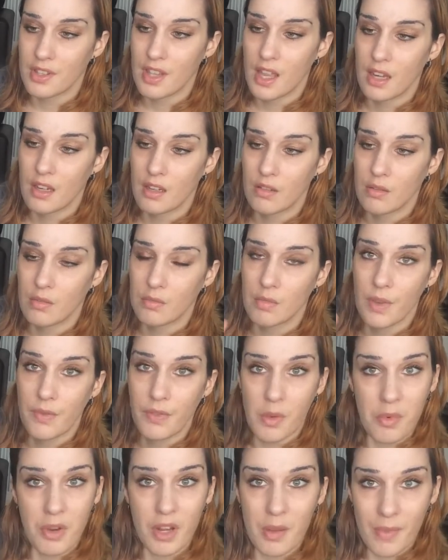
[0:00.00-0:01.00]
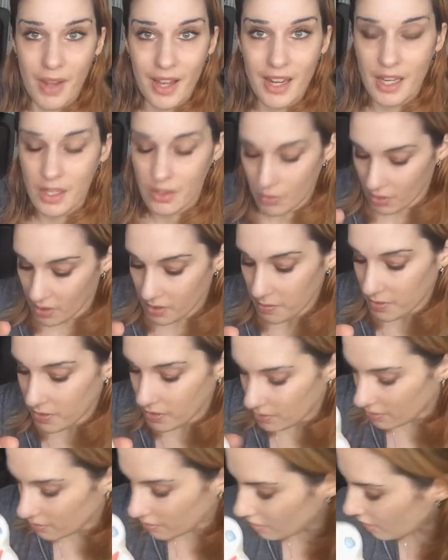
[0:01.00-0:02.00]
then if they bring it back next
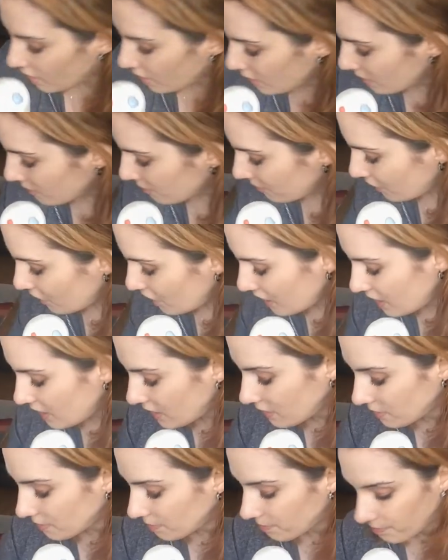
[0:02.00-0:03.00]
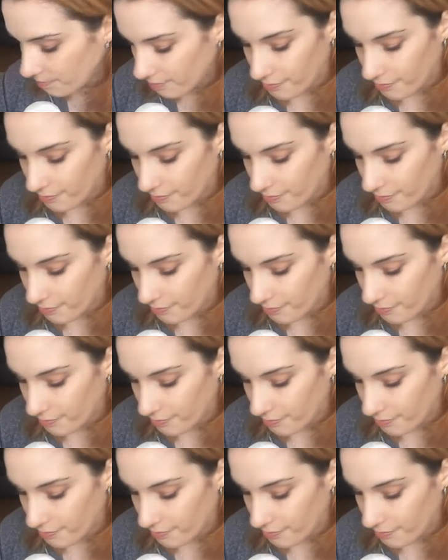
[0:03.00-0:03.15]
Christmas, then